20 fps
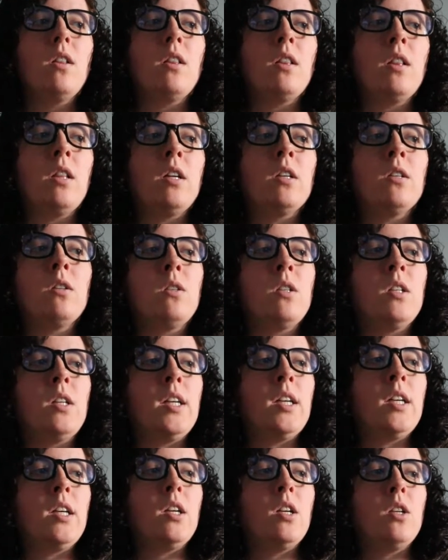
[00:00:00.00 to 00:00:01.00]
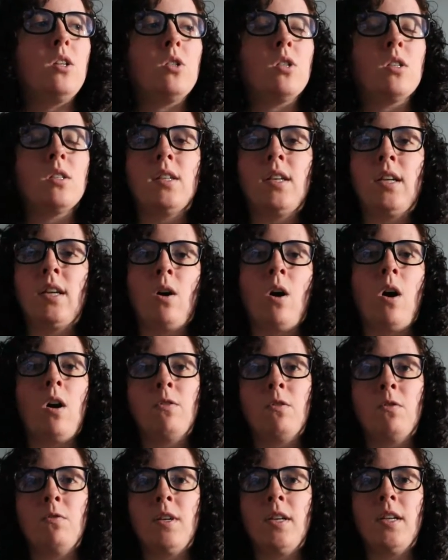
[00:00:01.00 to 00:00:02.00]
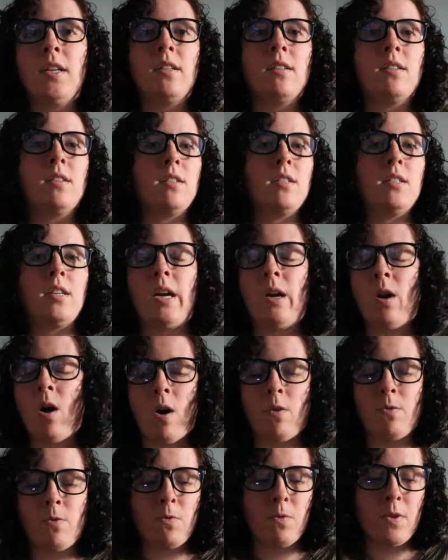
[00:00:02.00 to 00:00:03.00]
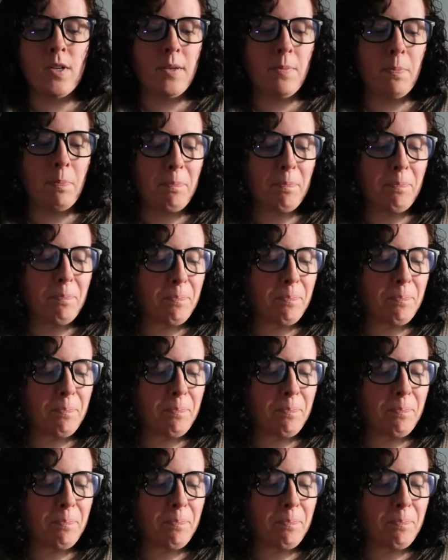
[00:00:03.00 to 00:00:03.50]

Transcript: literally just get off of it and stay off of it.